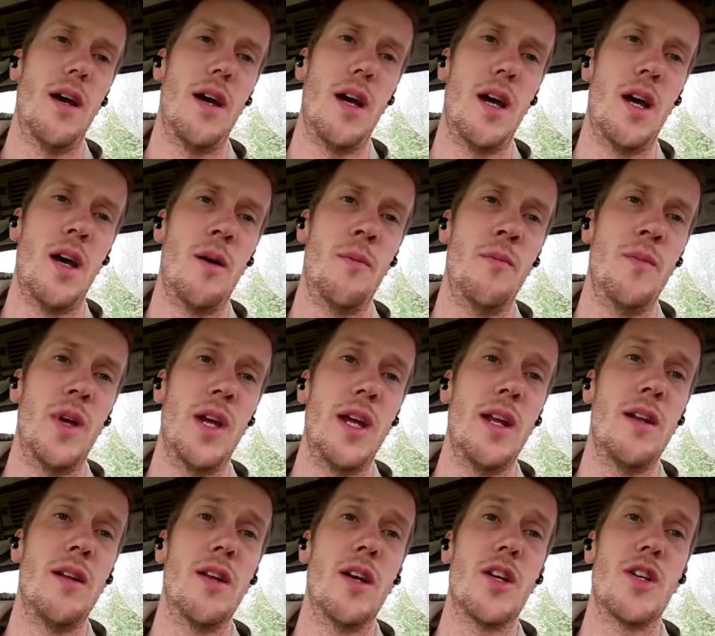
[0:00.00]
Um,
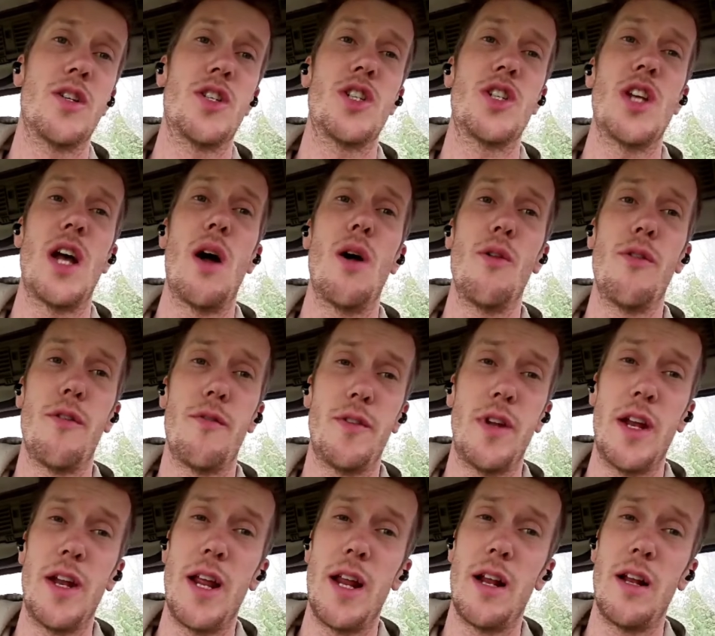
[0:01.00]
in the south of
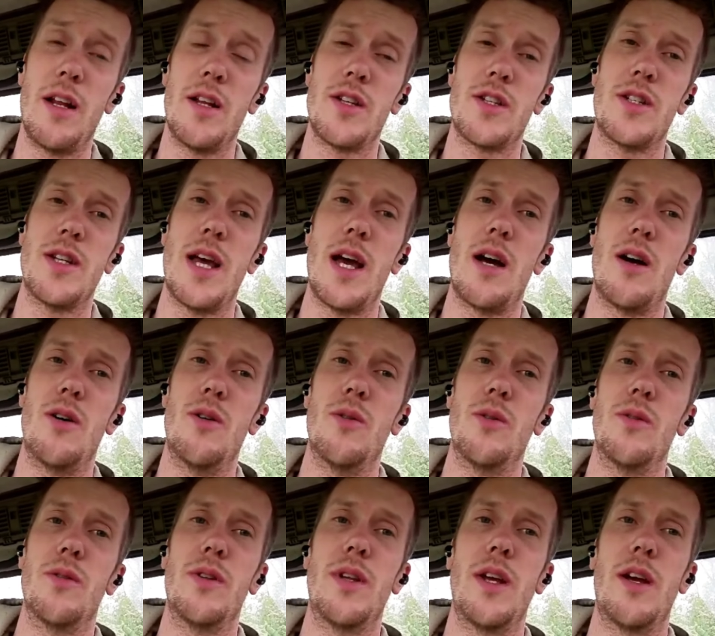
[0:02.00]
the Netherlands
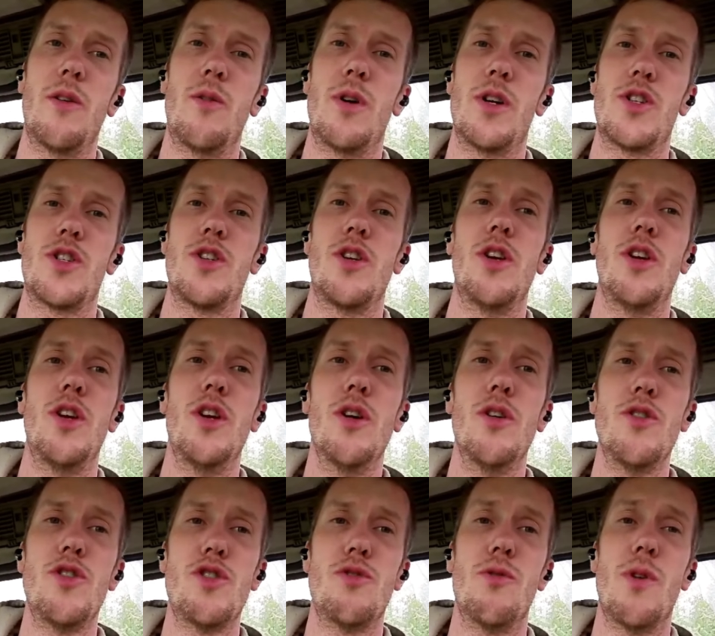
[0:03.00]
now there was
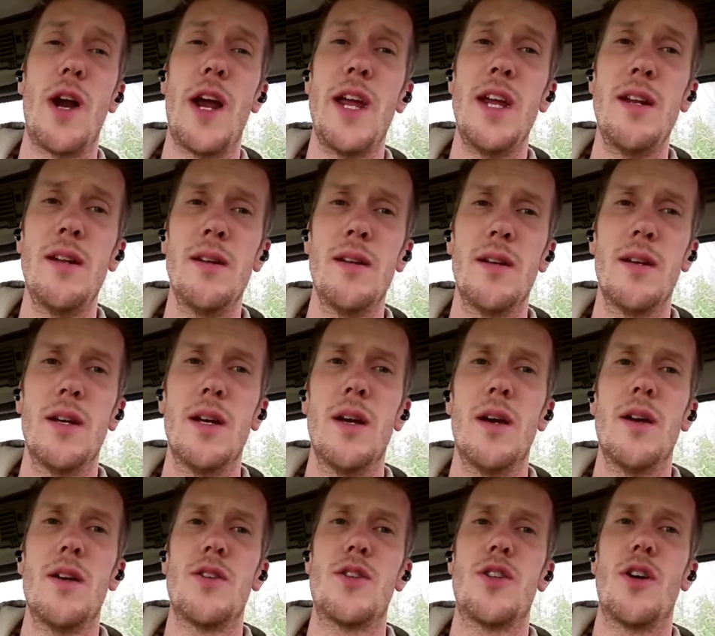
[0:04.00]
huge rain,
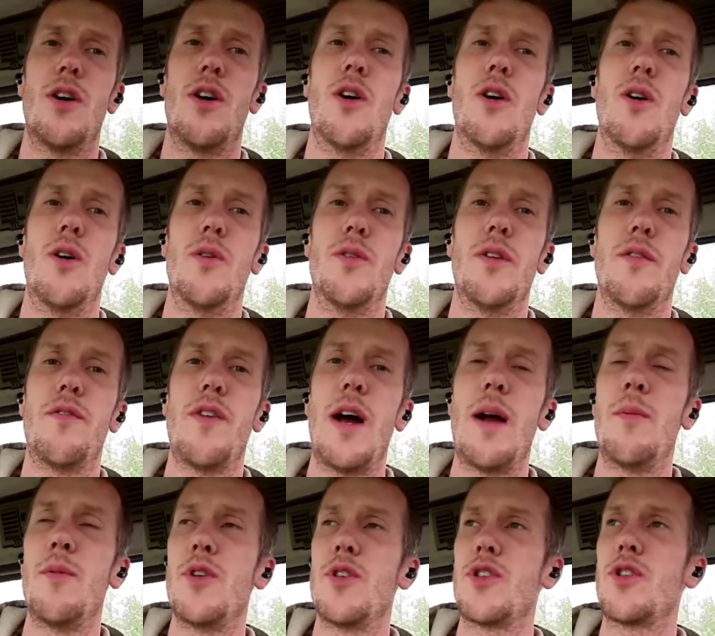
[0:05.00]
so the
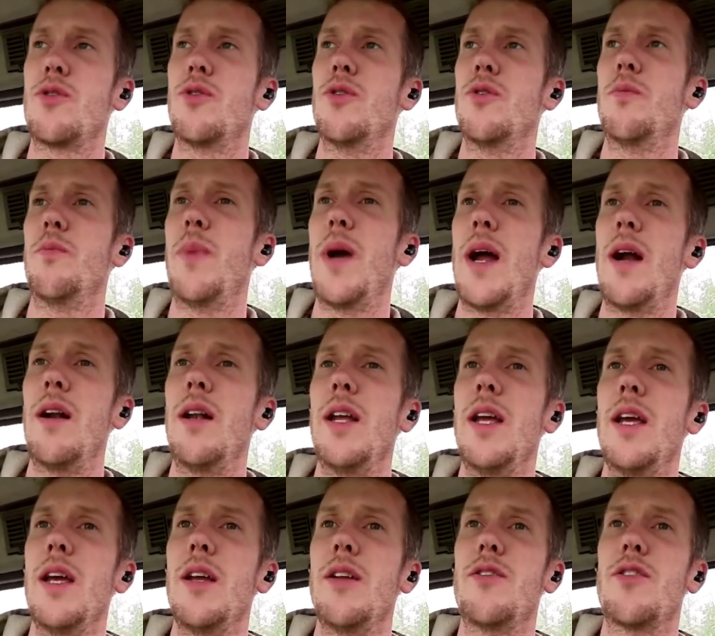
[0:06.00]
farmers could
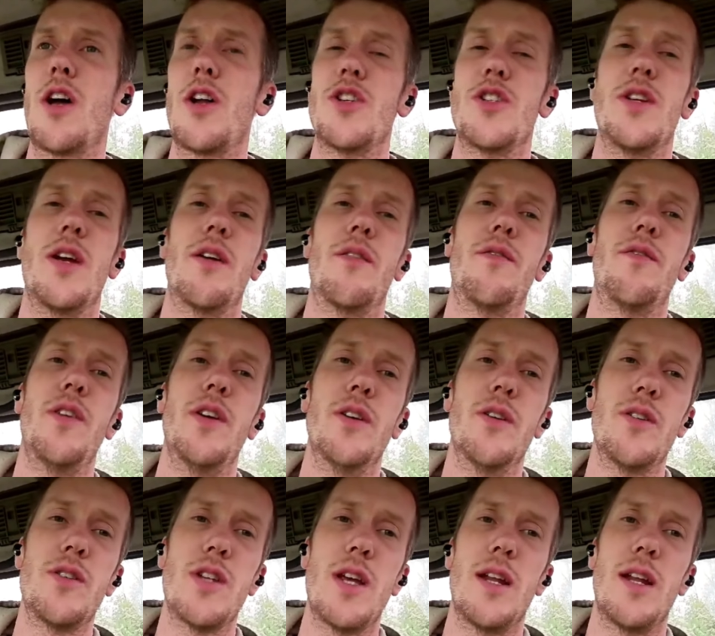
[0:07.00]
barely touch their
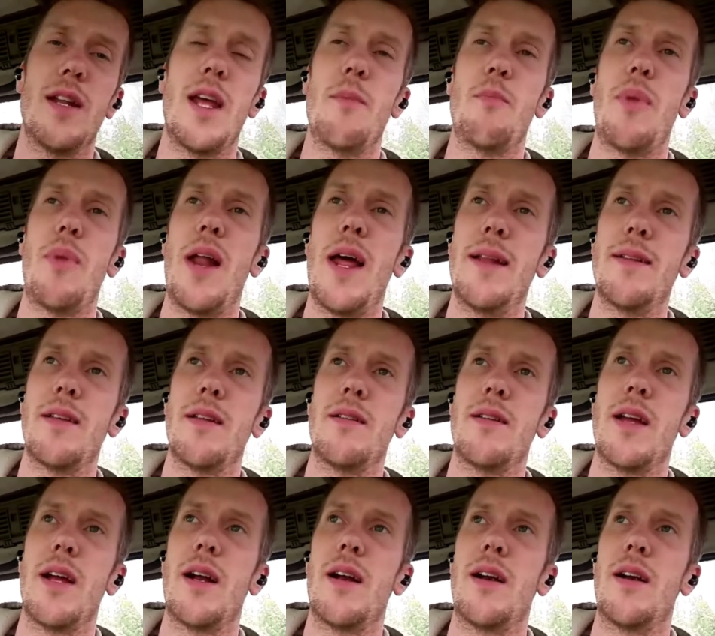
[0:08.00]
fields and they planted
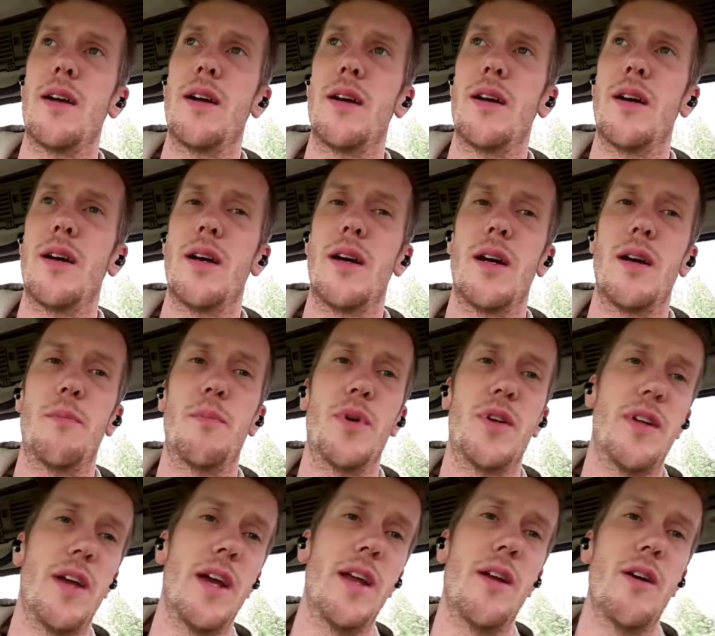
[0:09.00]
their uh,
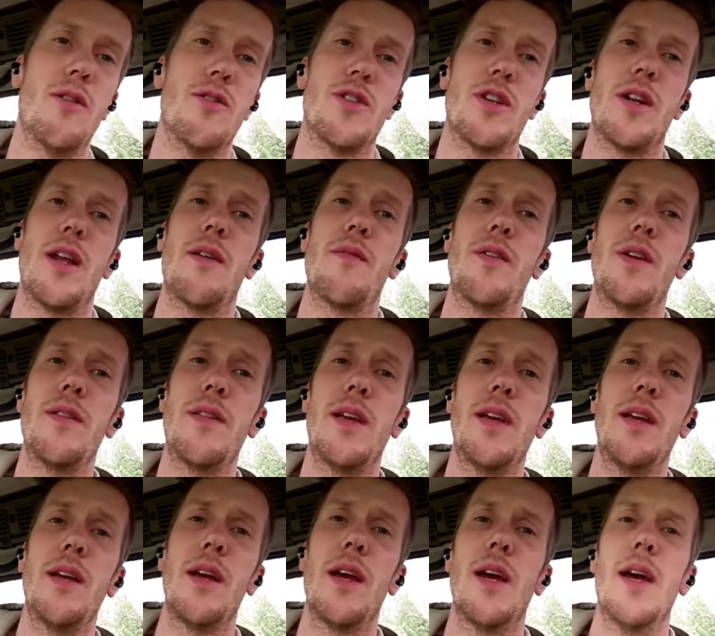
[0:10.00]
potatoes and
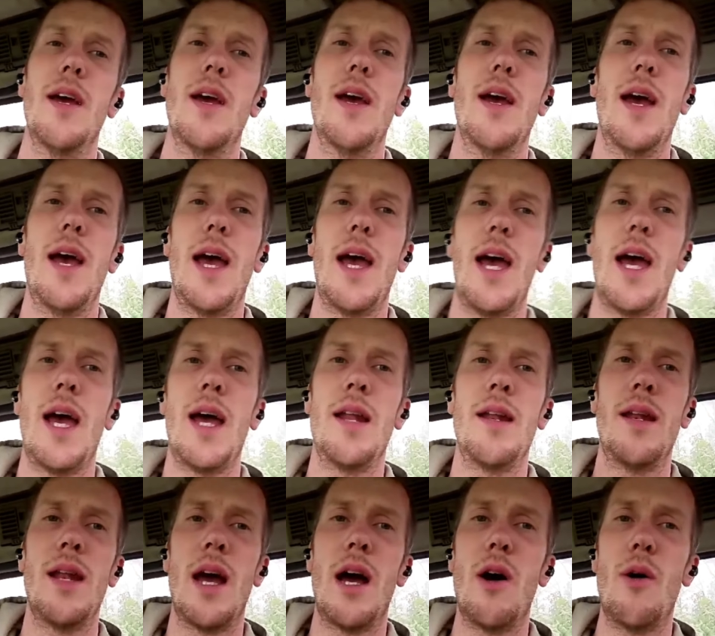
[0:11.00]
everything.
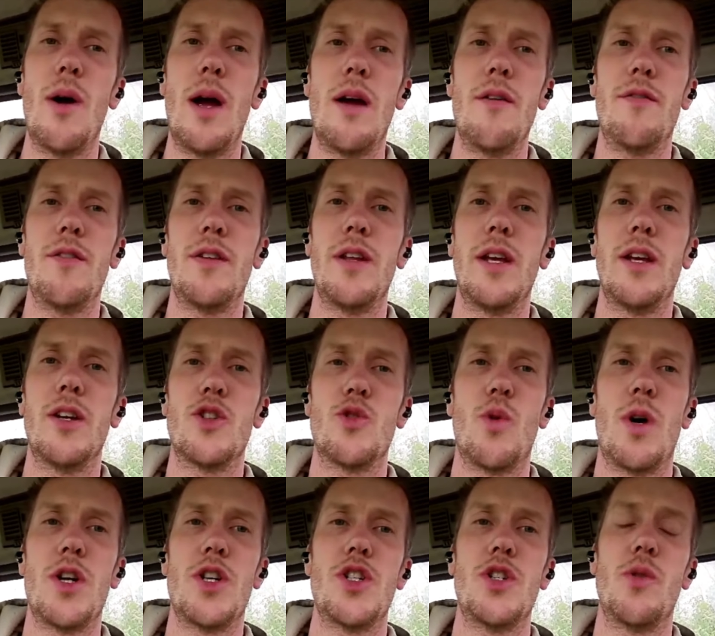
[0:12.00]
And now everything is
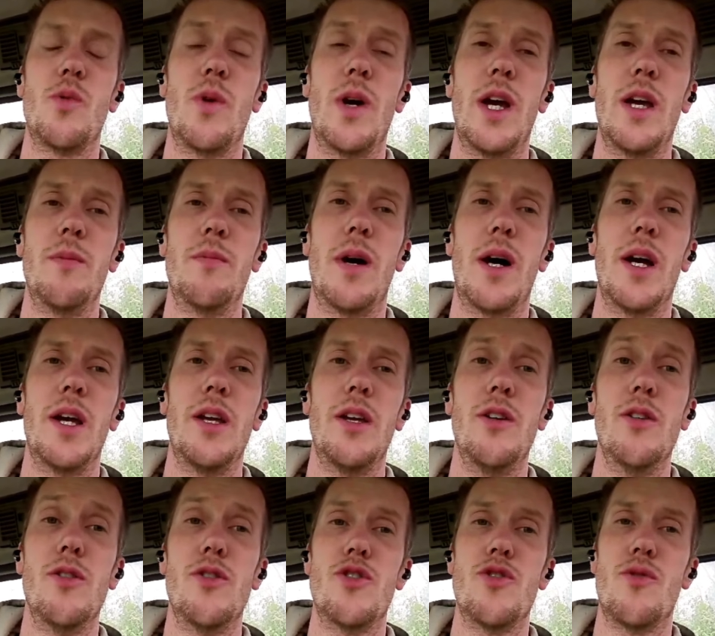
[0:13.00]
washed away by
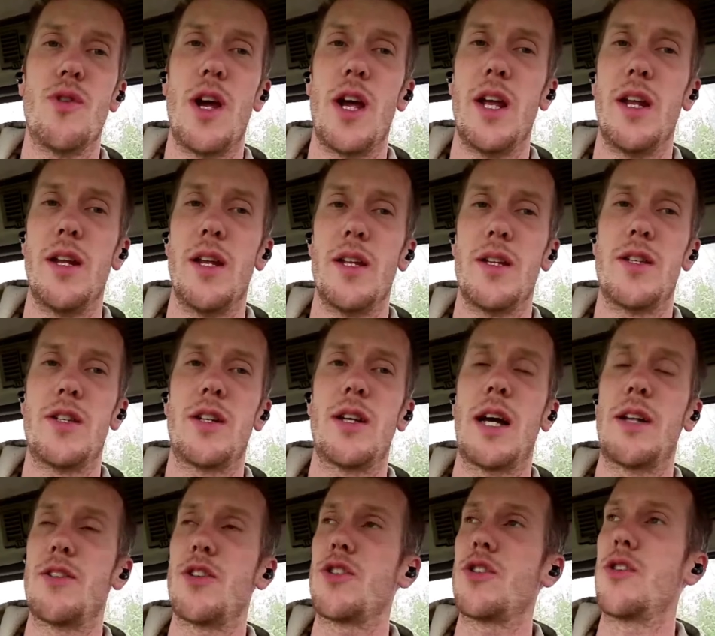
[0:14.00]
huge rain. It's
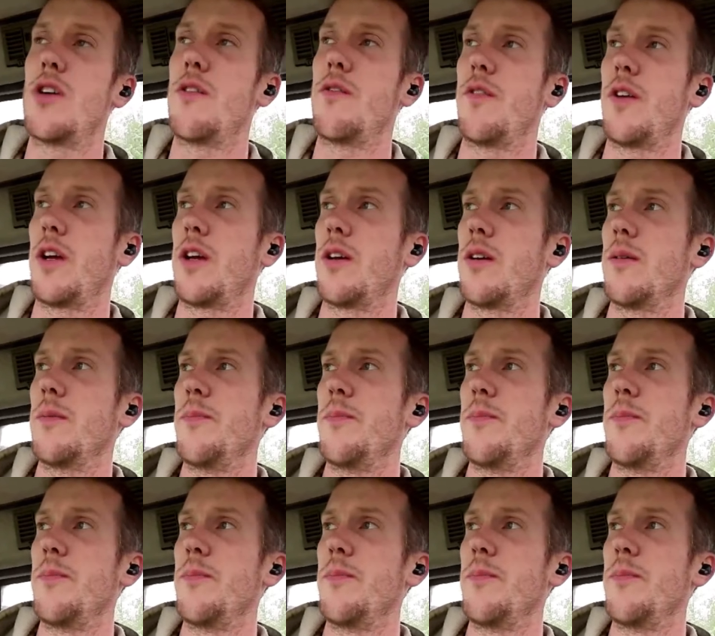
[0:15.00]
catastrophic.